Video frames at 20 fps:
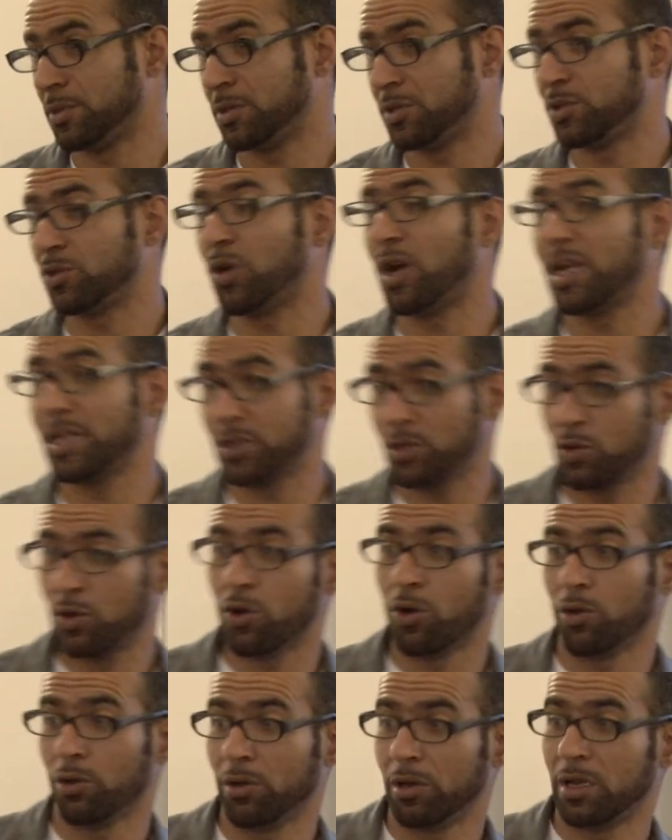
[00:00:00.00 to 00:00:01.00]
So I
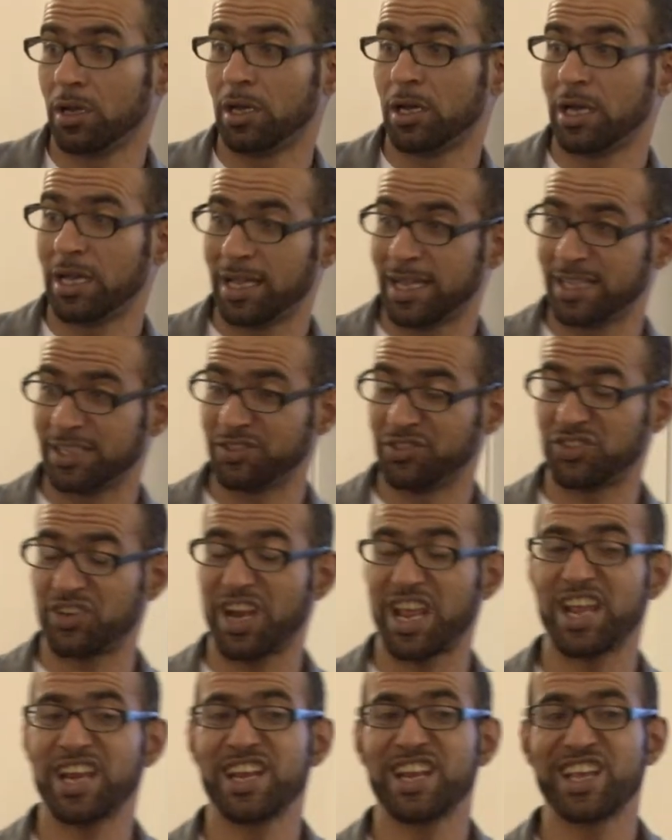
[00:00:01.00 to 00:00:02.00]
call
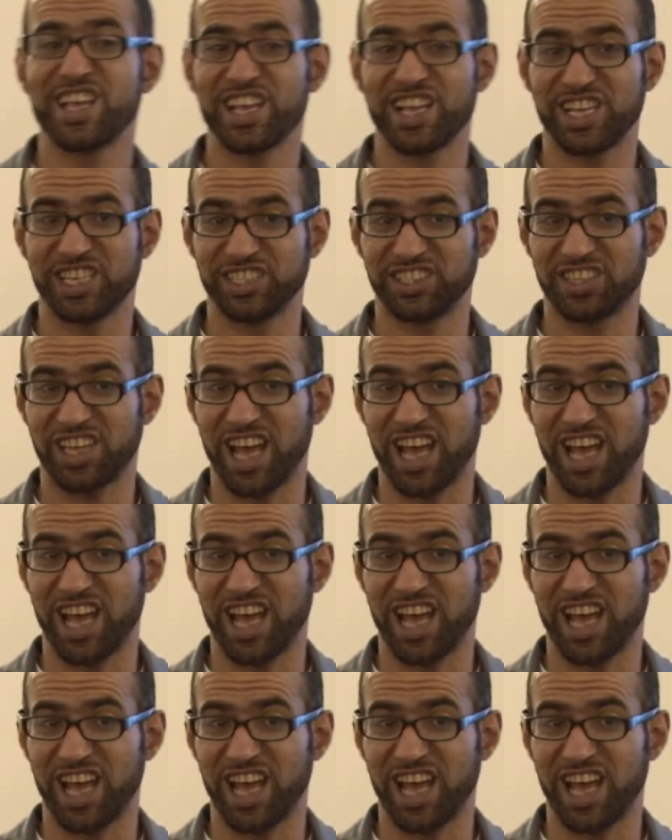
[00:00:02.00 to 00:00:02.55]
Israel is